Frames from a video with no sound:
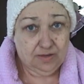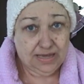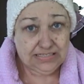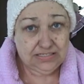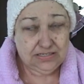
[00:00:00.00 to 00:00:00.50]
And
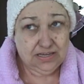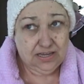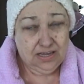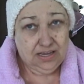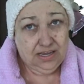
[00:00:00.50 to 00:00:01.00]
by
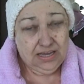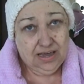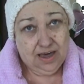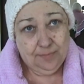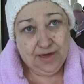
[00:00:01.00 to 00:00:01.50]

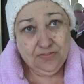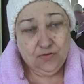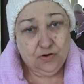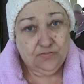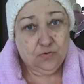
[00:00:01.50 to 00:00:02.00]
about
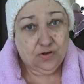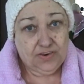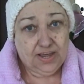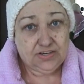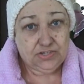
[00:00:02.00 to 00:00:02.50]
the 3rd or
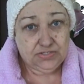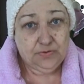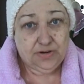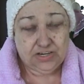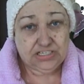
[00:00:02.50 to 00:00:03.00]
4th day is
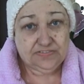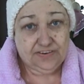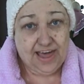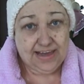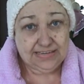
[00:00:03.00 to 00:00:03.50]
usually when it just
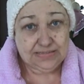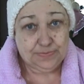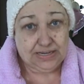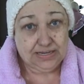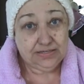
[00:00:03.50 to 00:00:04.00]
flattens
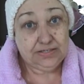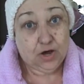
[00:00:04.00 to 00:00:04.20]
me.